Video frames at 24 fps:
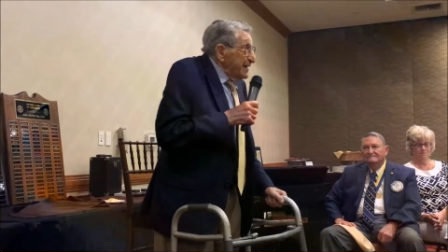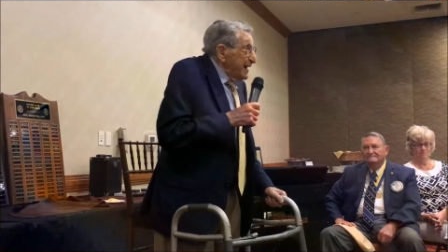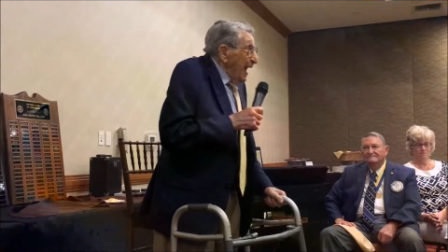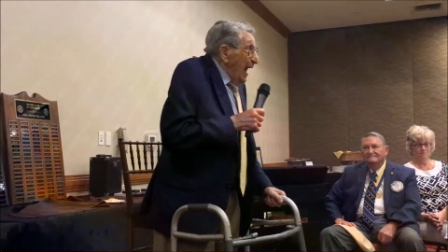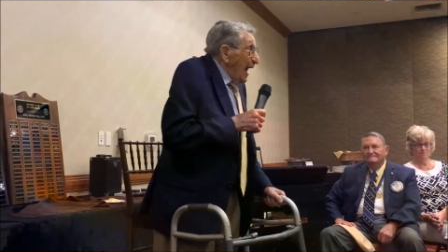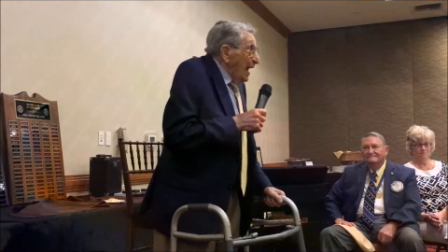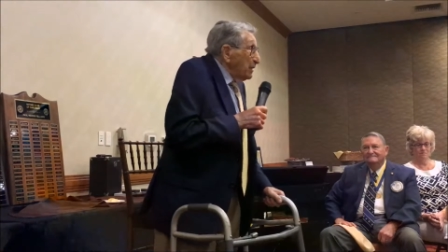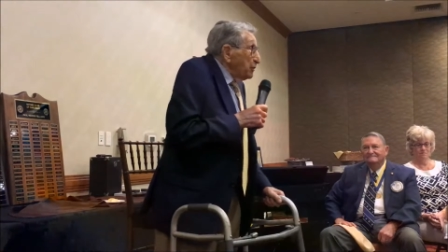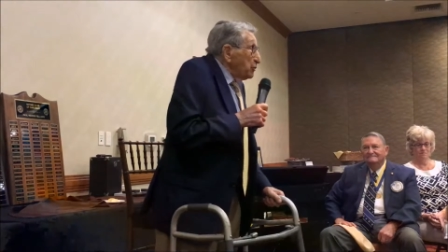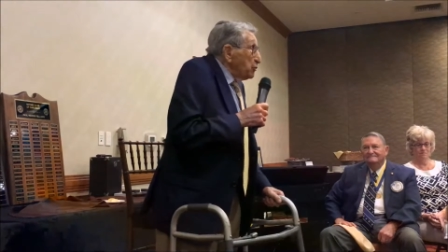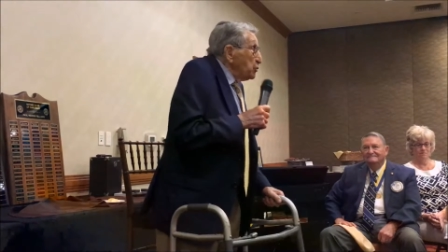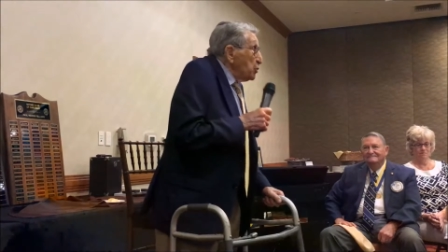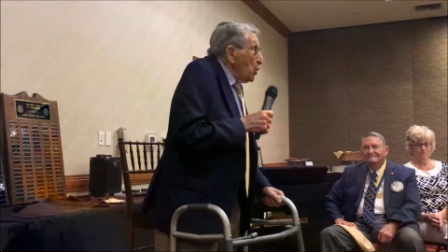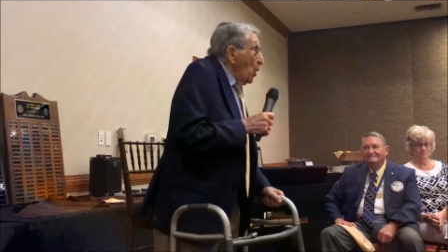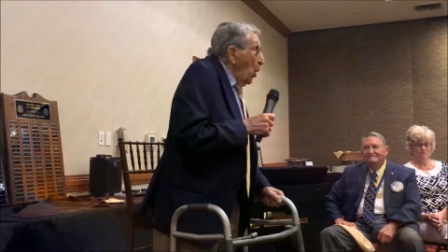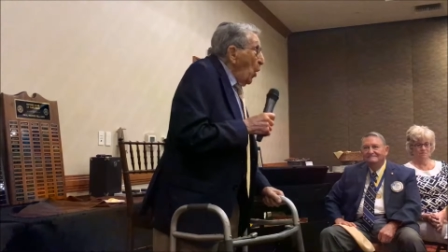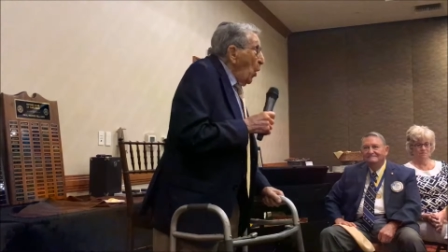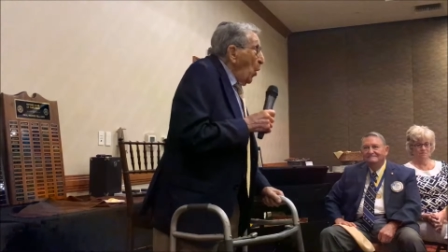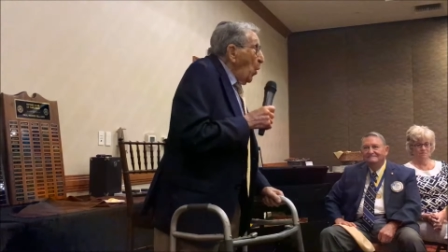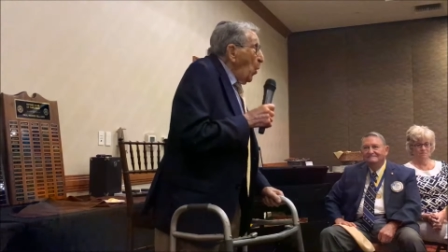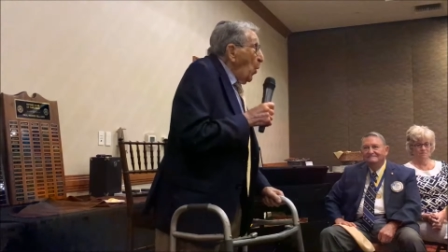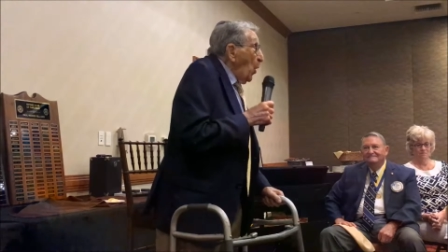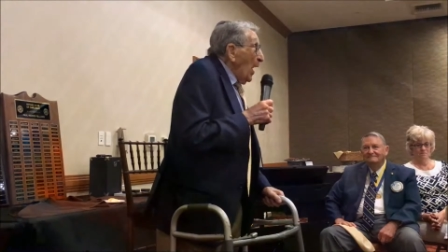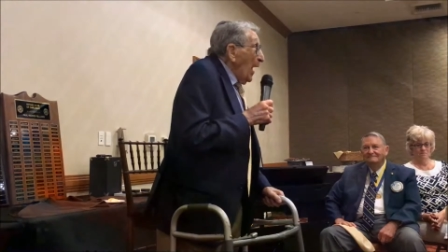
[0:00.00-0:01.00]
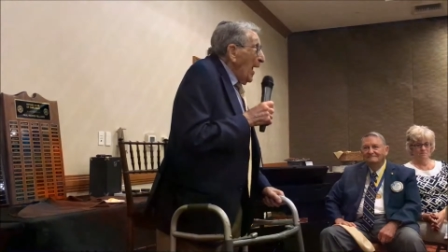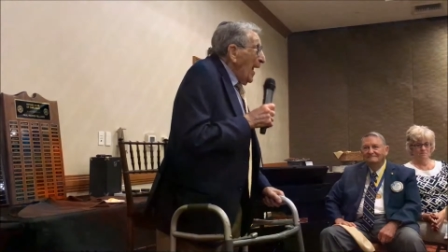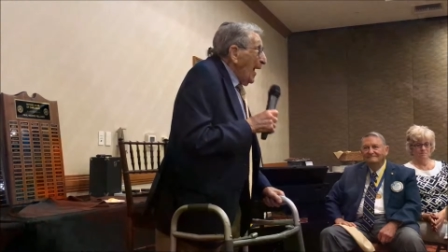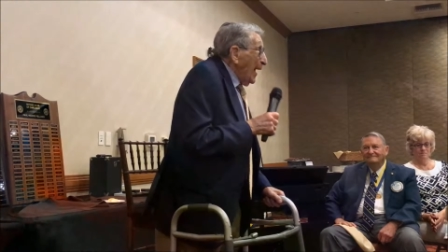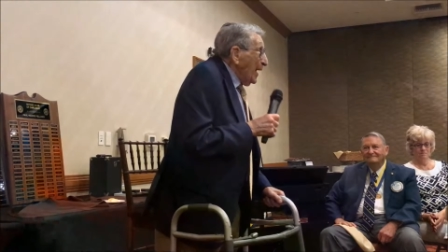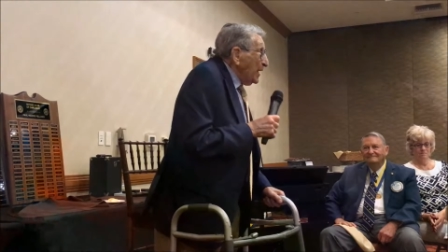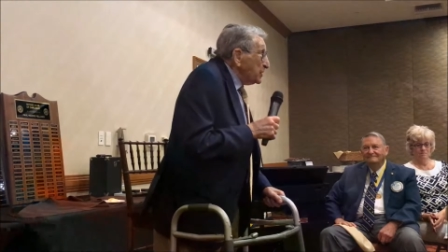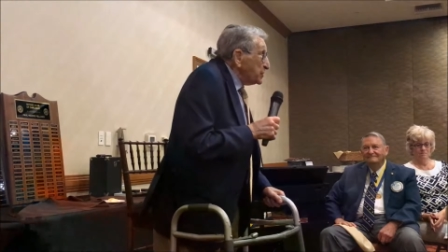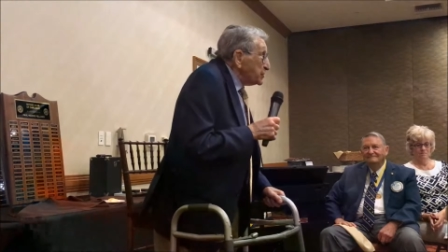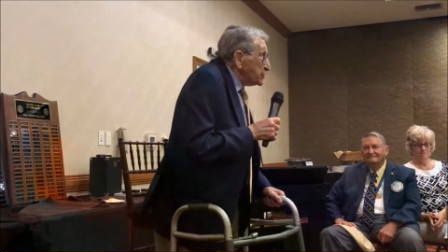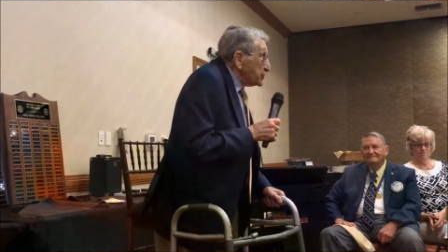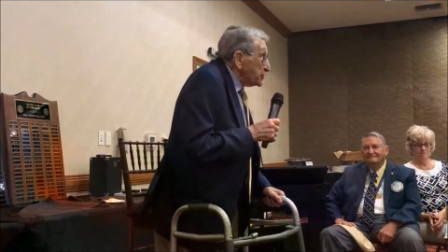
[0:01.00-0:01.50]
Got no
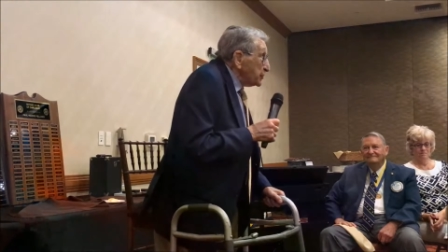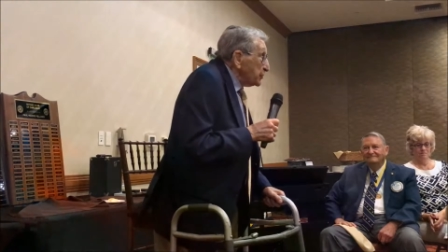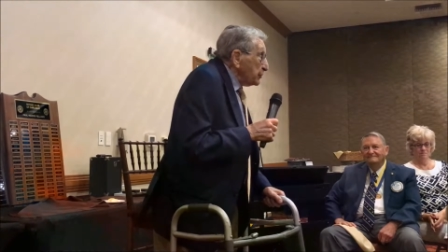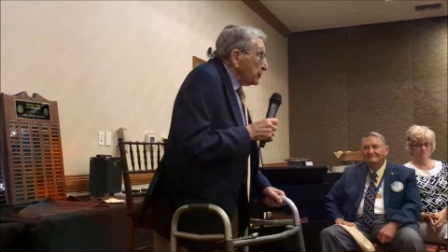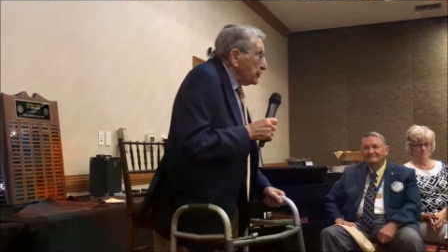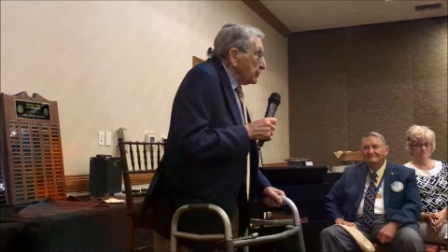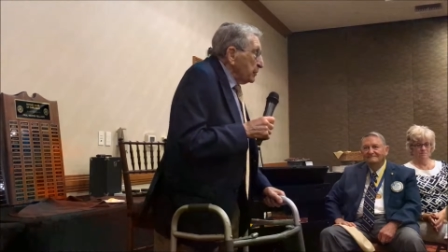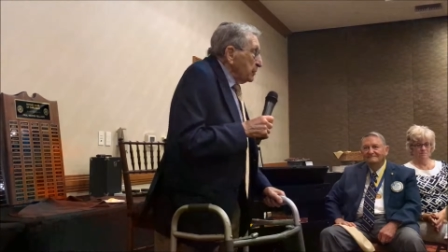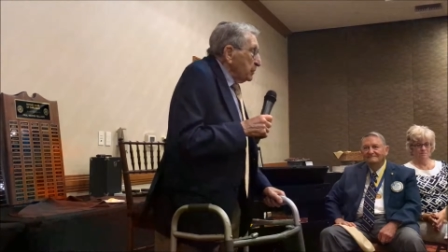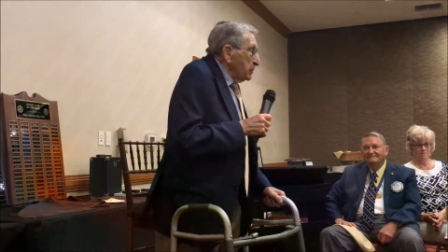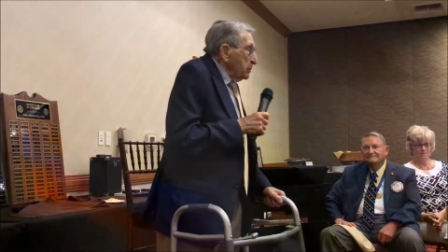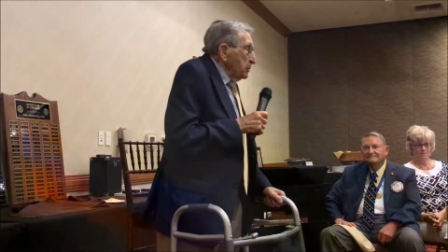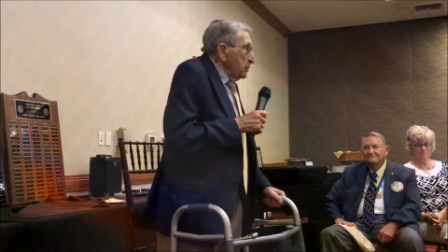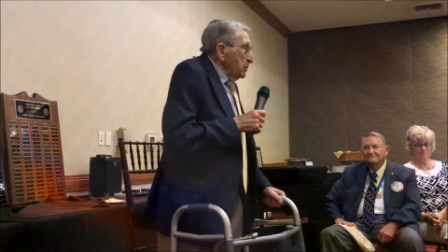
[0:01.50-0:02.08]
answer.